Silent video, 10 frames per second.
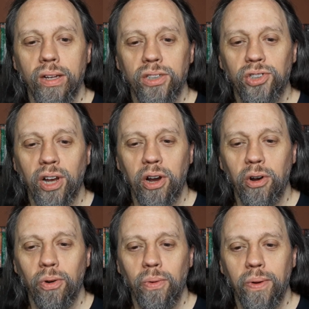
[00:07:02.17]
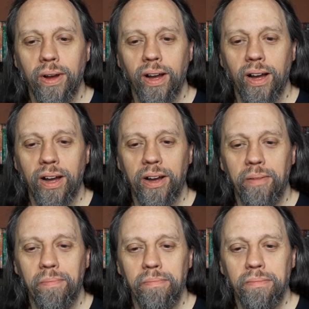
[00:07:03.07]
So,
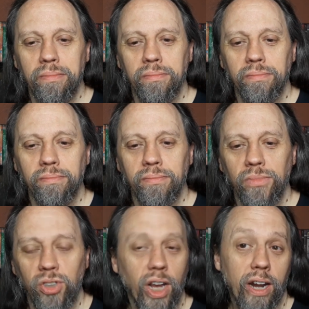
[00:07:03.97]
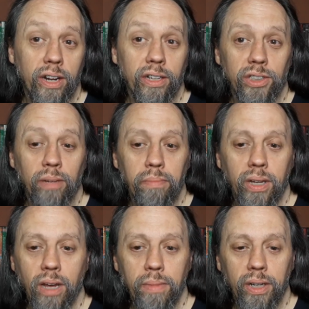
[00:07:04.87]
um, Janet ends up
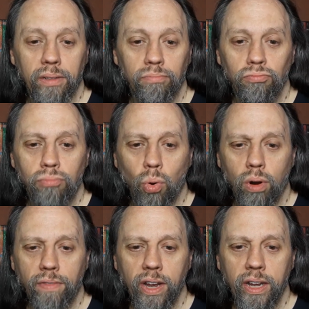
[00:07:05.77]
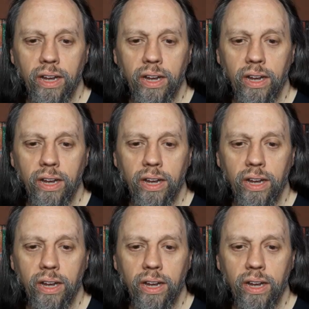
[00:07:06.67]
becoming more of a,